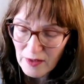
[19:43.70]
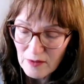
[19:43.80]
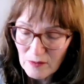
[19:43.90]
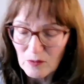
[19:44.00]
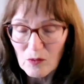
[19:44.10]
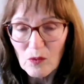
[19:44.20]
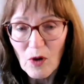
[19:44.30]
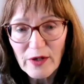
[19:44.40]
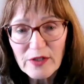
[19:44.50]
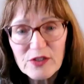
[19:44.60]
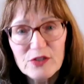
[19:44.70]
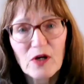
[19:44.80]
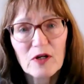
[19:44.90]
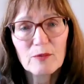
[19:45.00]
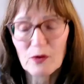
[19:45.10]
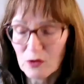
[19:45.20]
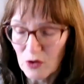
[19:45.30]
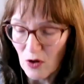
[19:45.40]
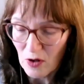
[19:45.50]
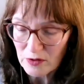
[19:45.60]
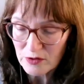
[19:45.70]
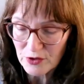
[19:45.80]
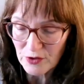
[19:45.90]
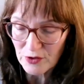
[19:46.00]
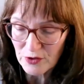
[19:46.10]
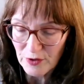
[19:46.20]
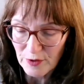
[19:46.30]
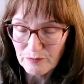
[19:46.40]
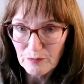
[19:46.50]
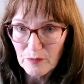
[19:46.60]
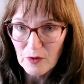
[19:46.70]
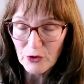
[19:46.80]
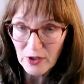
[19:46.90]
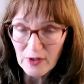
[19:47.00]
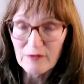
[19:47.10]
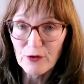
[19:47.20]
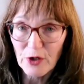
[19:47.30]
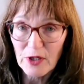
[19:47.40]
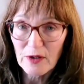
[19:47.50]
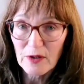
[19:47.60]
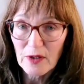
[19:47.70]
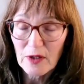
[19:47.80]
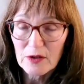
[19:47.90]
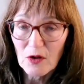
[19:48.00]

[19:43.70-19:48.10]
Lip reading: I wanted to talk about long-term recovery.